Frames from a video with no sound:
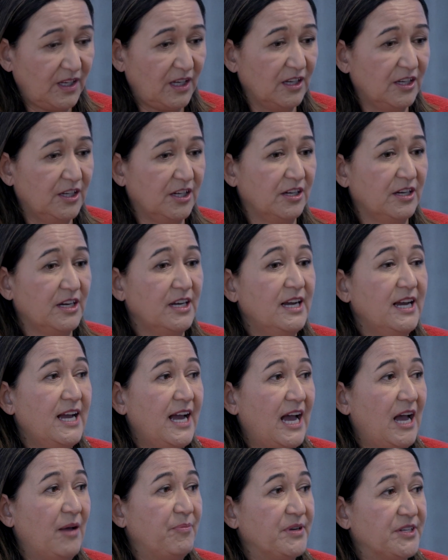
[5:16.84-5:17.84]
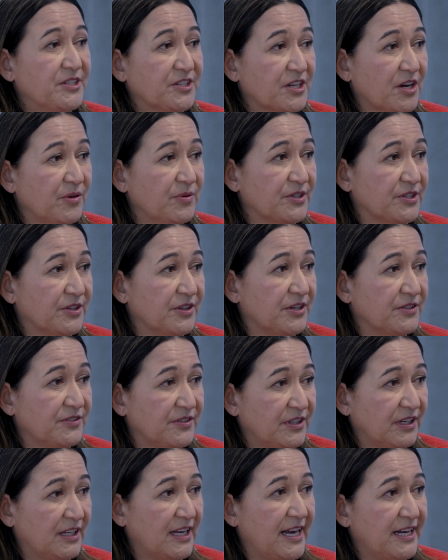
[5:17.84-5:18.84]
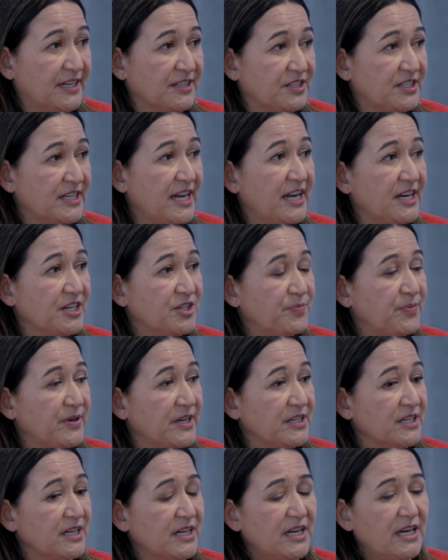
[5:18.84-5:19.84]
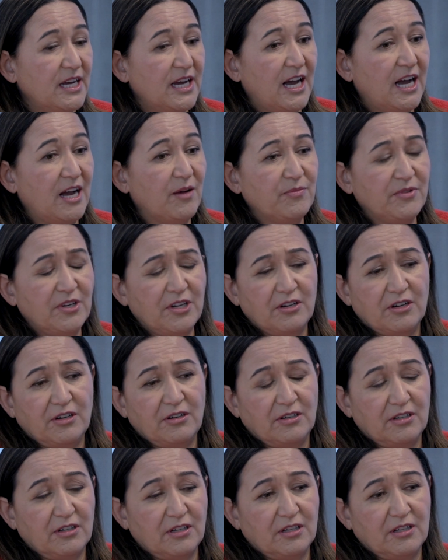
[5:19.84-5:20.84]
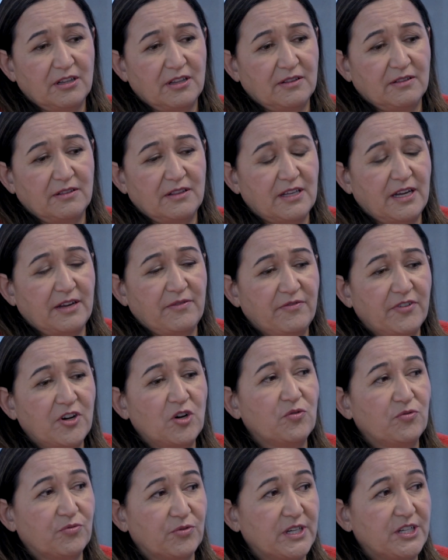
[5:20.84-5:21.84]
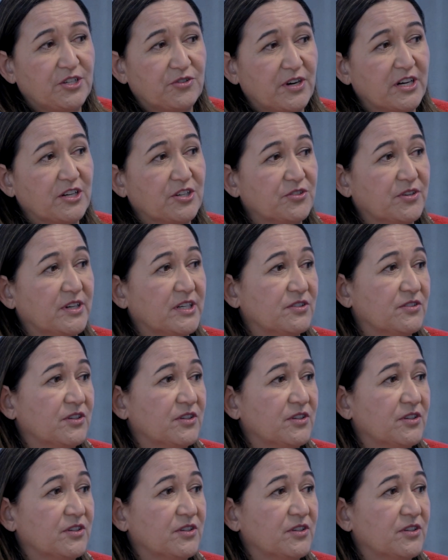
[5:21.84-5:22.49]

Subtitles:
You know, happy to go into those at a later stage, but you know, they involve restructuring.